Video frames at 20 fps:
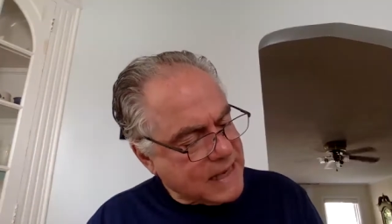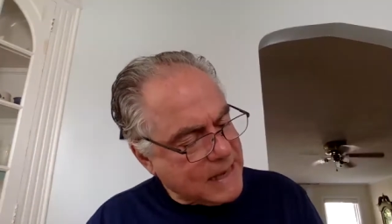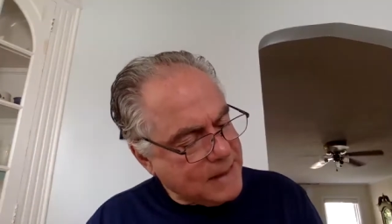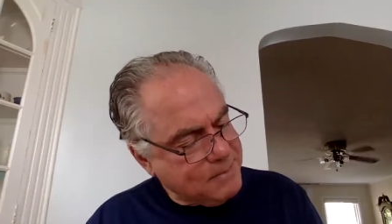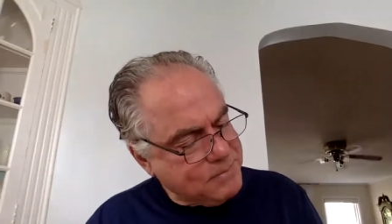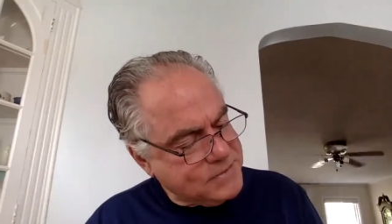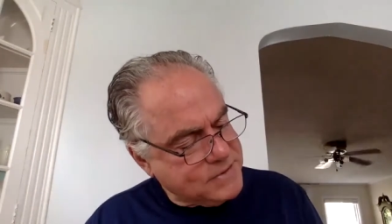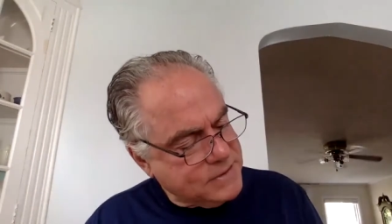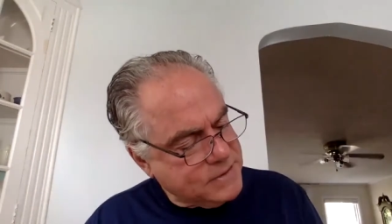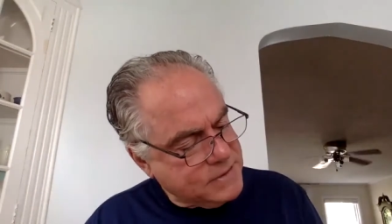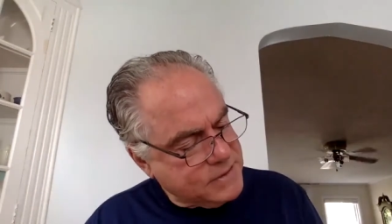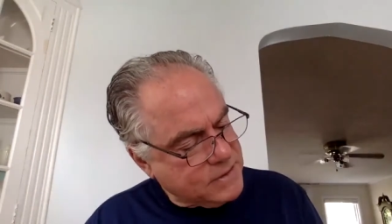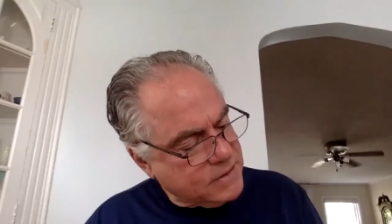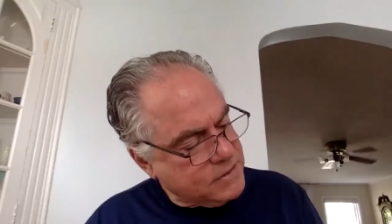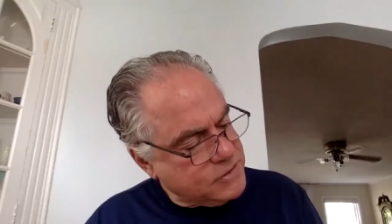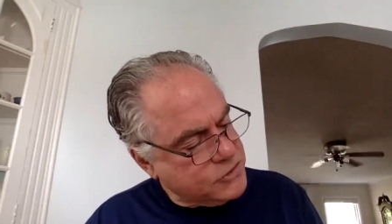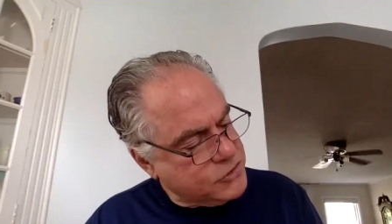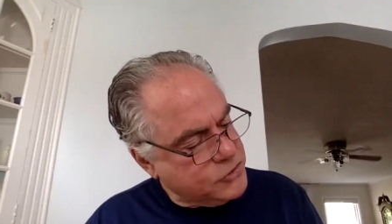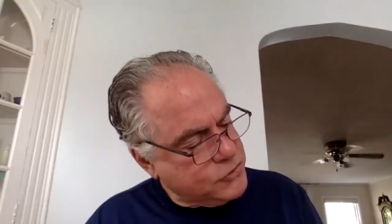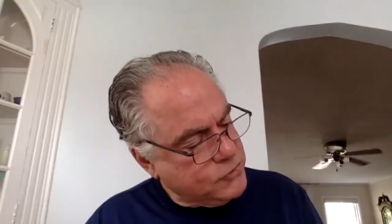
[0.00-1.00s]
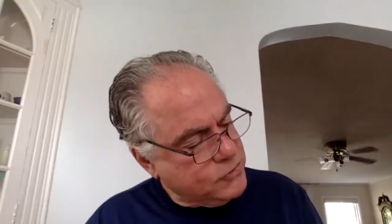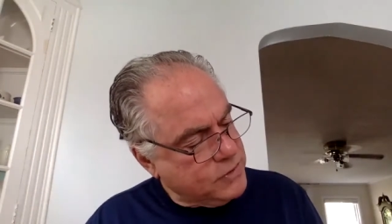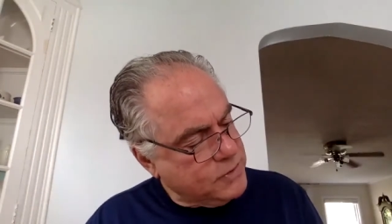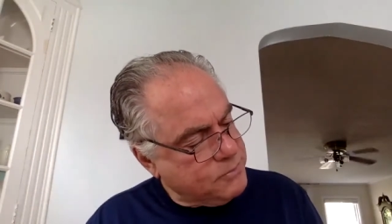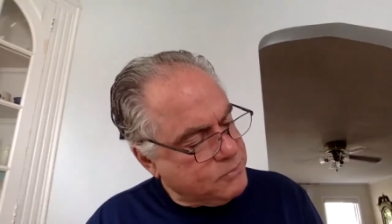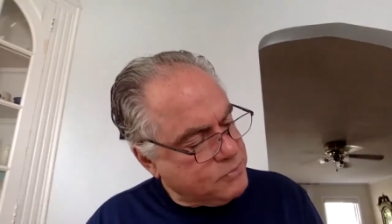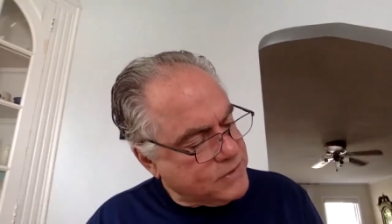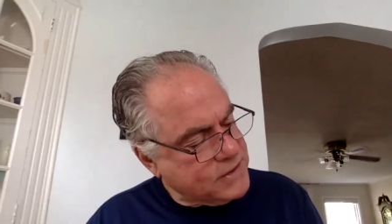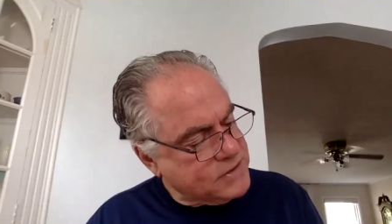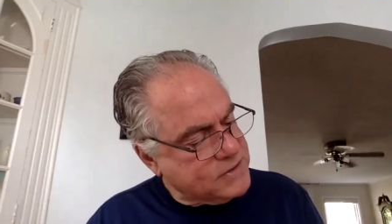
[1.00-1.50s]
absent are surely
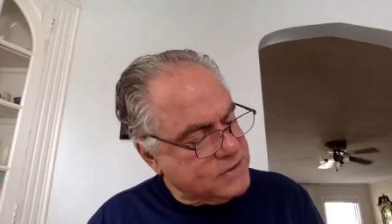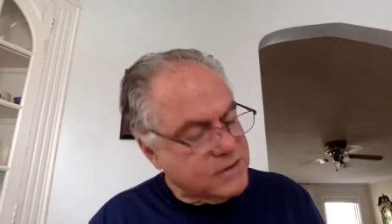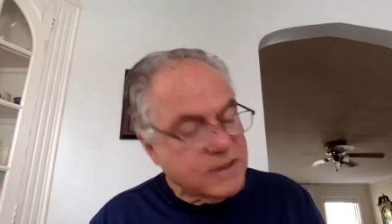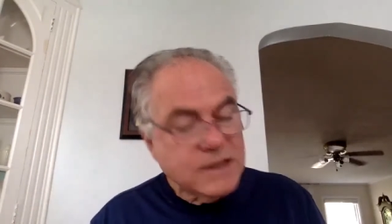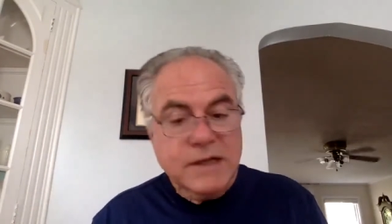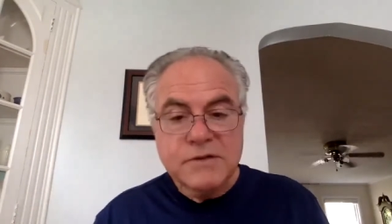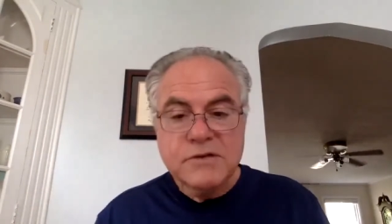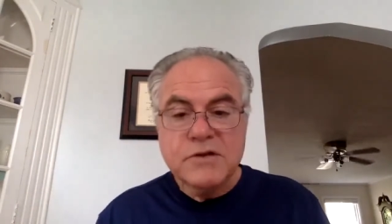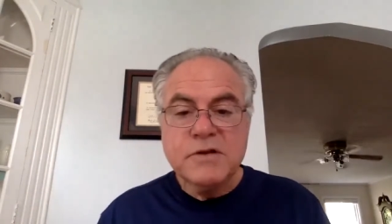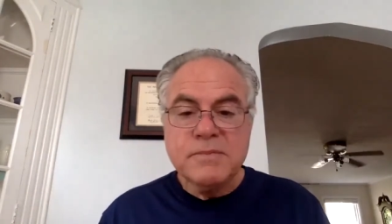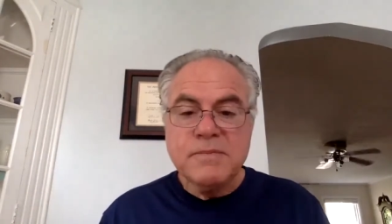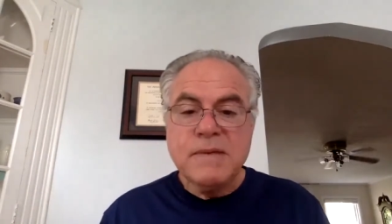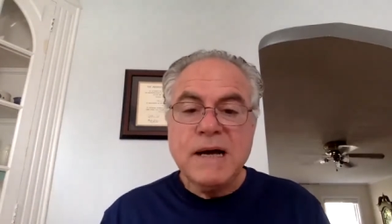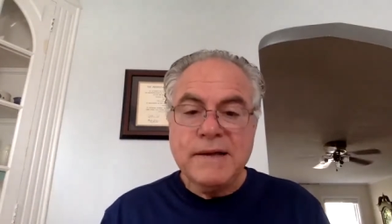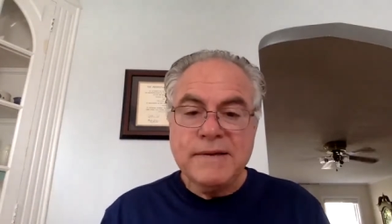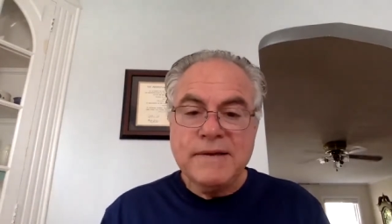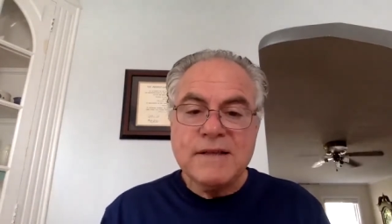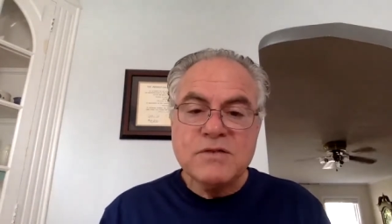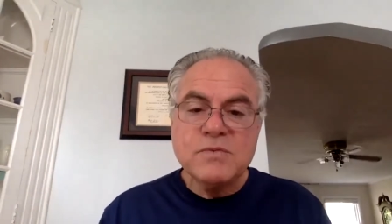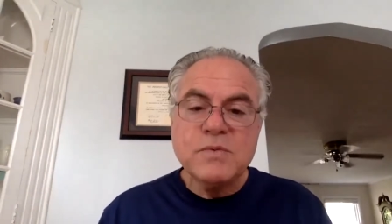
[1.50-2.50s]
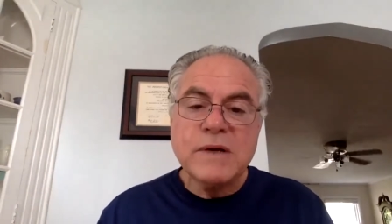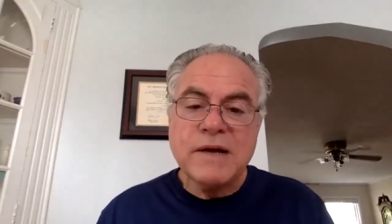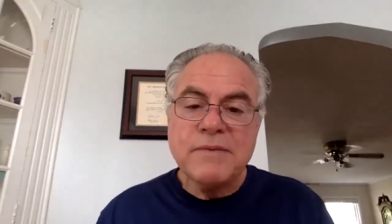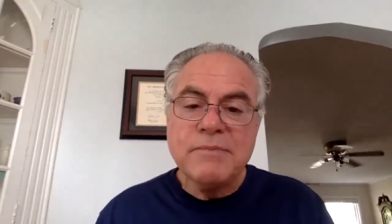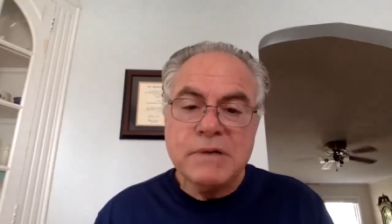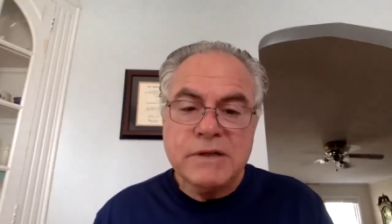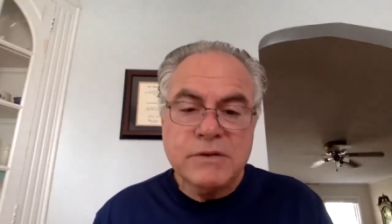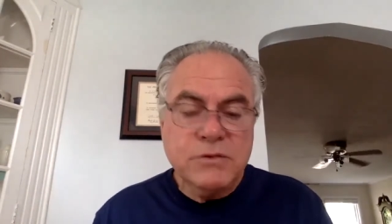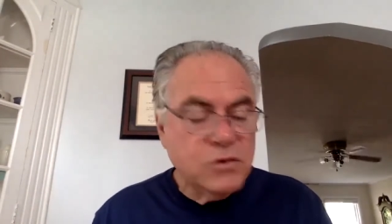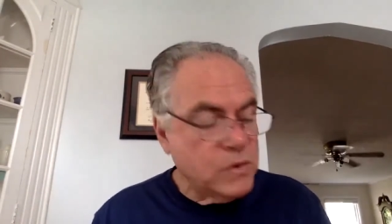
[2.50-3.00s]
present to the mind. That's what I've
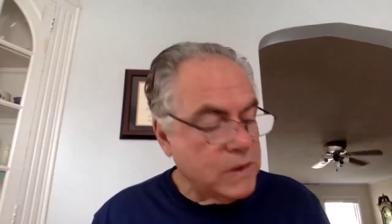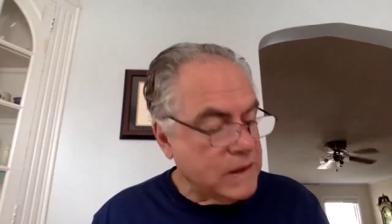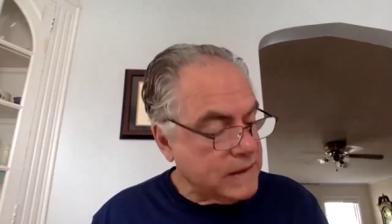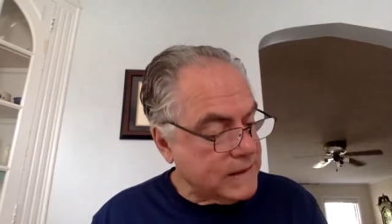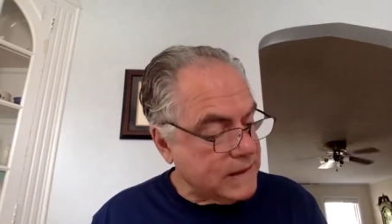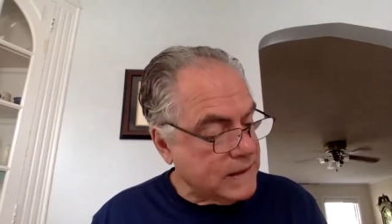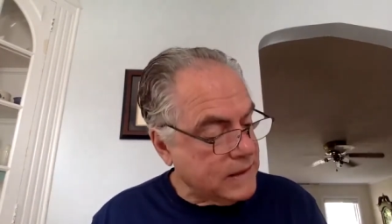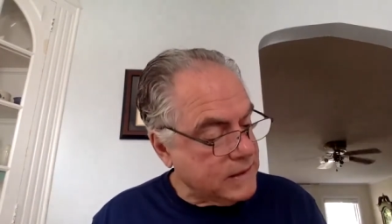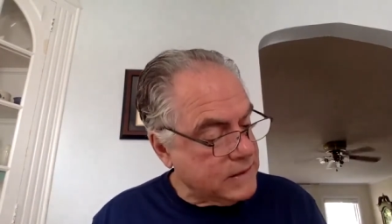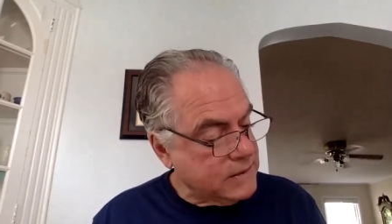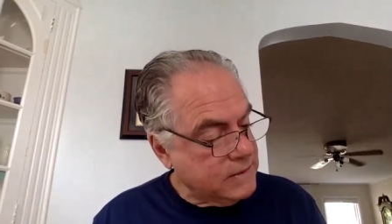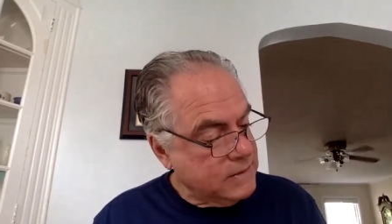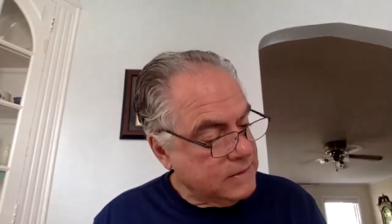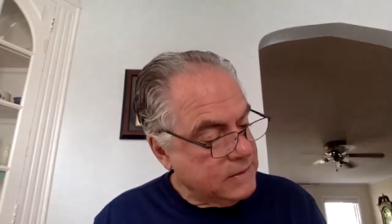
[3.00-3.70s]
been dwelling on.